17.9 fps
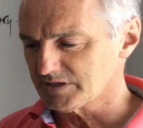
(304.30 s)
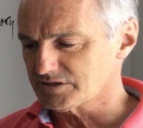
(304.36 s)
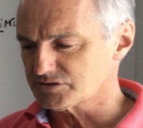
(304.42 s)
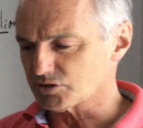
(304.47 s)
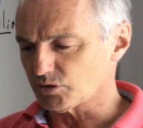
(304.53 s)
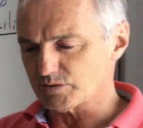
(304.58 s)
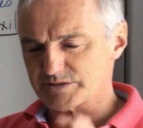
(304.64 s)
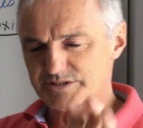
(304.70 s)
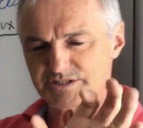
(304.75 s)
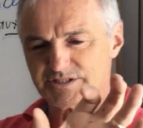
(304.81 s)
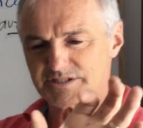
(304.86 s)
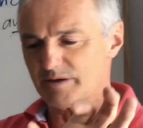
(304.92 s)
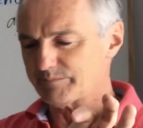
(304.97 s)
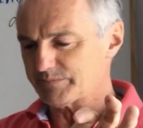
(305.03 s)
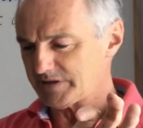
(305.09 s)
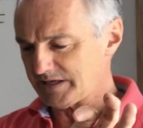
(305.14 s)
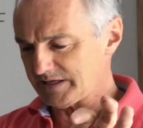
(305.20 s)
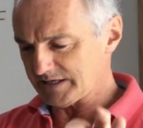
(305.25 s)
So it's
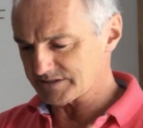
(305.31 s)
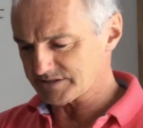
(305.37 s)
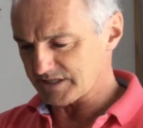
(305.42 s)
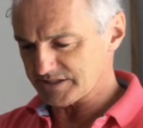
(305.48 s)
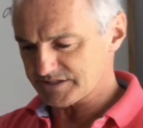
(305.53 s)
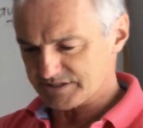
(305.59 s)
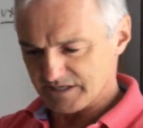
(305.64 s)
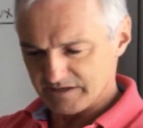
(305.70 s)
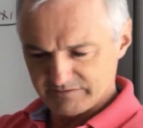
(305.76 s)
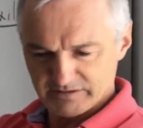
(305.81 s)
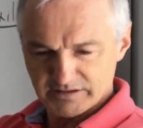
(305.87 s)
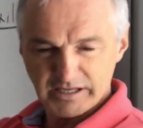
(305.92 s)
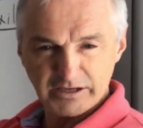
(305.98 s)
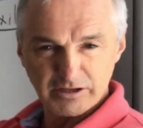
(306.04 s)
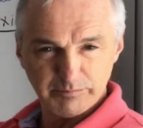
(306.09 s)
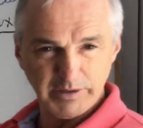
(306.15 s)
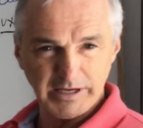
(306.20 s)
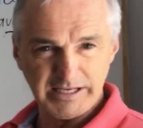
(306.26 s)
something, as I said,
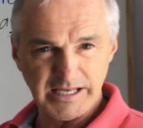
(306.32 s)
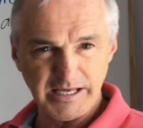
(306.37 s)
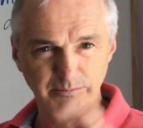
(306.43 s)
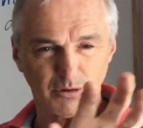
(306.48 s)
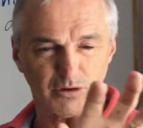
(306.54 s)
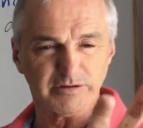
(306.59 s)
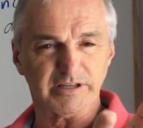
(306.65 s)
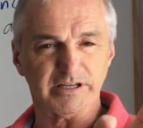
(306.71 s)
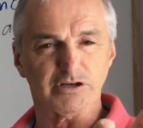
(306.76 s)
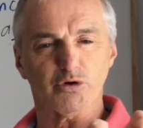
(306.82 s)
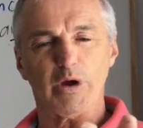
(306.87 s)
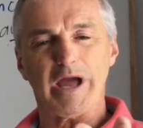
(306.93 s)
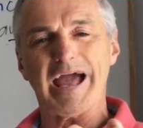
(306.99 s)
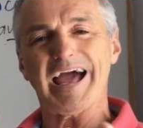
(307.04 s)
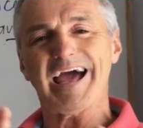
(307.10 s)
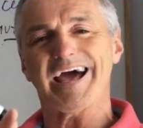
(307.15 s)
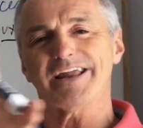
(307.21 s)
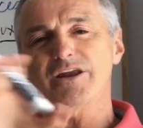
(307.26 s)
like on my keyboard, that you
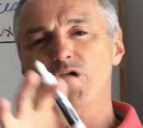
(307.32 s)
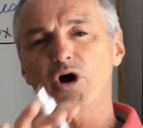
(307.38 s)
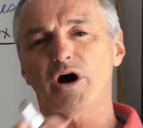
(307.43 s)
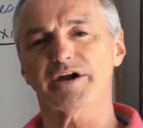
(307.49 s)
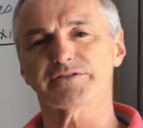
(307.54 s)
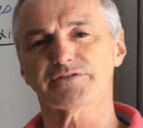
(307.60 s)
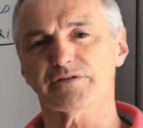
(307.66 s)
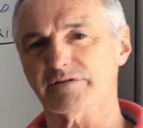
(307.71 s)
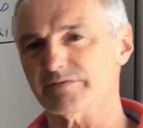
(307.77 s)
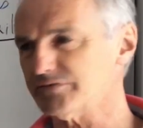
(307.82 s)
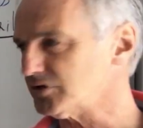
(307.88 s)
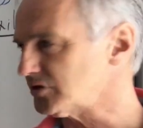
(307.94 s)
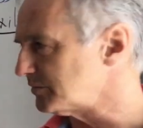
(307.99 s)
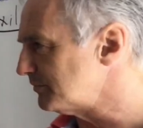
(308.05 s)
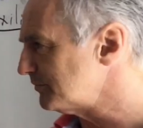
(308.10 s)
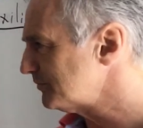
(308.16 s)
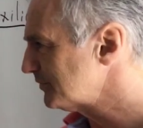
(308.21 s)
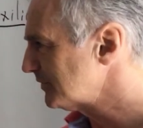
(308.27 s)
add onto the
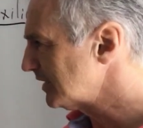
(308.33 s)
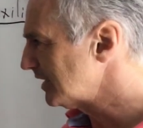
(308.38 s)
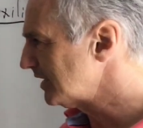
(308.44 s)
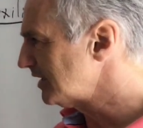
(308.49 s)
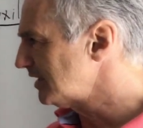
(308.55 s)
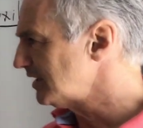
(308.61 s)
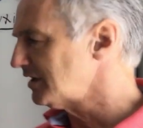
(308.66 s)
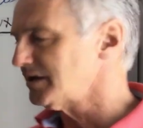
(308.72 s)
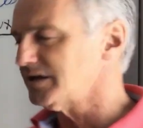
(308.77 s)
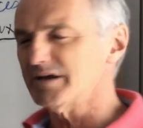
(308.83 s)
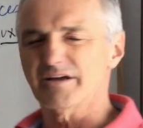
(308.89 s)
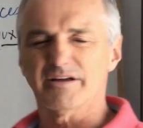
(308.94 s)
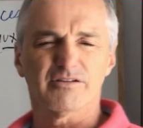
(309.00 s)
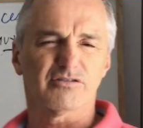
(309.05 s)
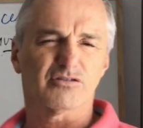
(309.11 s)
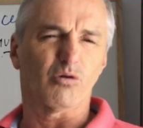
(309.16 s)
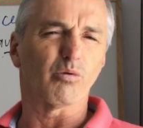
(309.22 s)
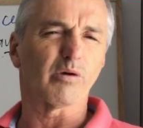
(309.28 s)
verb.
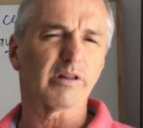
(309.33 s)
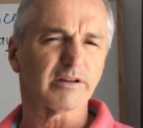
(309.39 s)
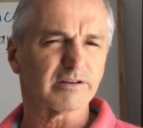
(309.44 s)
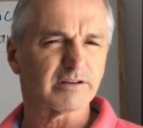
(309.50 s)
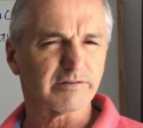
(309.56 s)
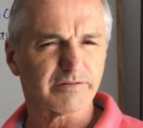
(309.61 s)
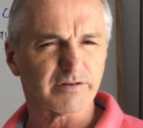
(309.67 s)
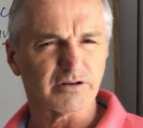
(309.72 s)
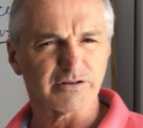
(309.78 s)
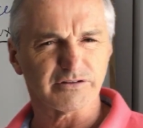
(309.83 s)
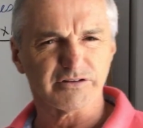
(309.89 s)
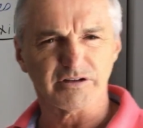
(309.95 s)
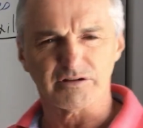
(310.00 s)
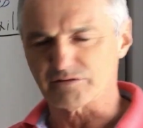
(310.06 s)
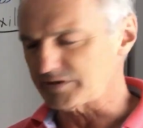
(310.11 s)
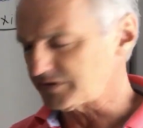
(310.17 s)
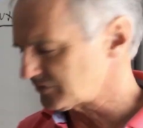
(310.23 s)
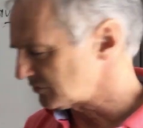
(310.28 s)
So what are the different
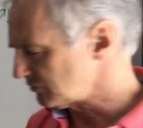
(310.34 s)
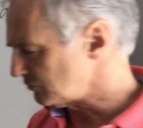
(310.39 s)
auxiliaries?